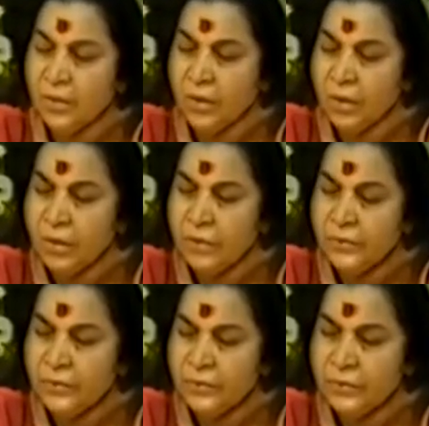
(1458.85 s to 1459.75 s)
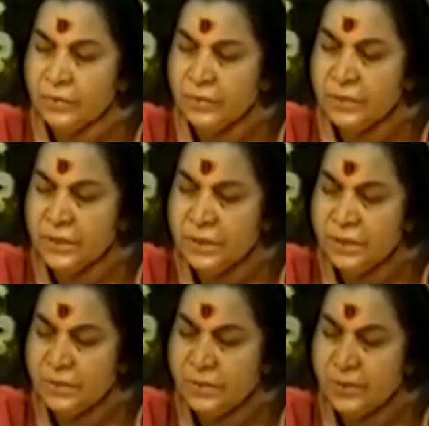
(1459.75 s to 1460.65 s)
of this
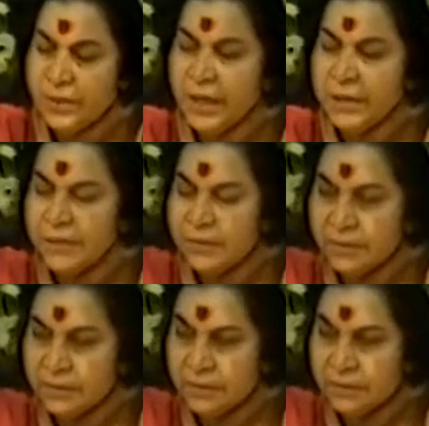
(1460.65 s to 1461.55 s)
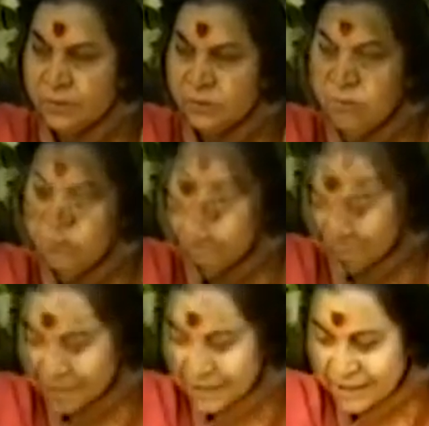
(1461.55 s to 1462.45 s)
Virata Shakti,
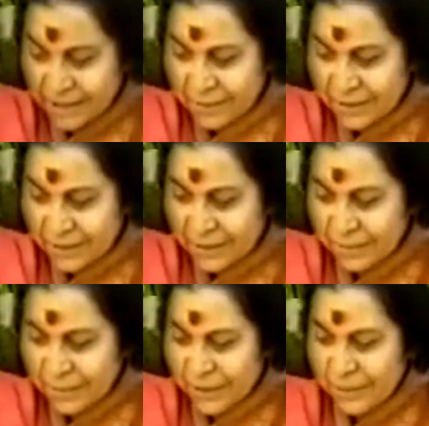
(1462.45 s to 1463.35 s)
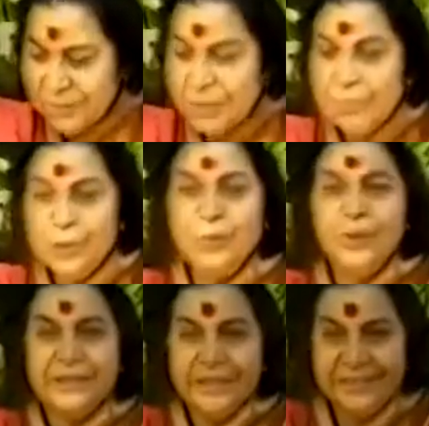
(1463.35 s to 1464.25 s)
which ultimately becomes a
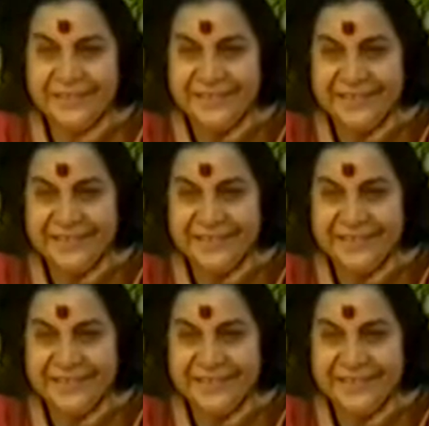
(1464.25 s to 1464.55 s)
Madhura Shakti.